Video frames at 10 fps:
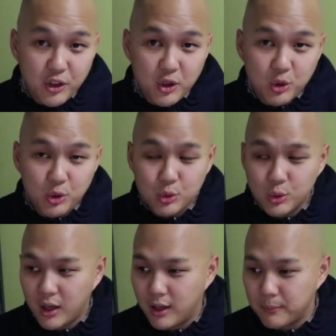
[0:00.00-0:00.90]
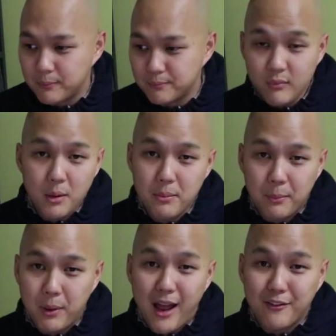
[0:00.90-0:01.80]
for you to be
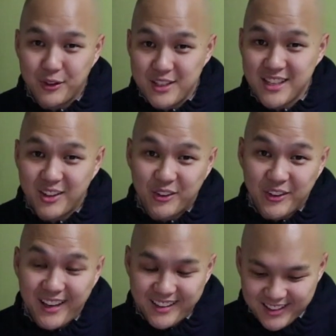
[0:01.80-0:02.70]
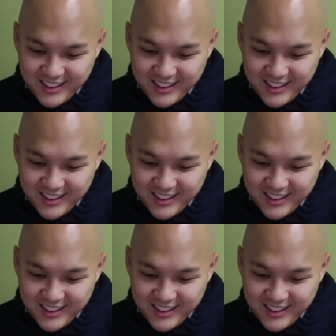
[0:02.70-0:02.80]
applying for this at all, right?